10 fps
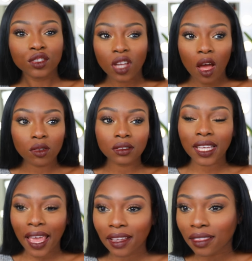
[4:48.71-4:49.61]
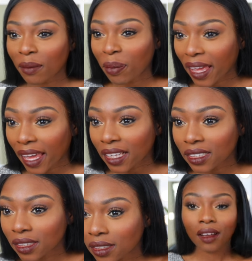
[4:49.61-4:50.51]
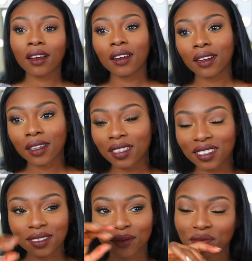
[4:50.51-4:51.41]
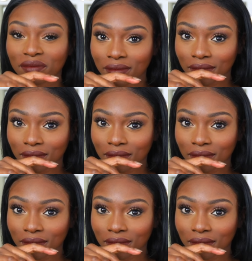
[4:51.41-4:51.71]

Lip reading: Don't take the piss. The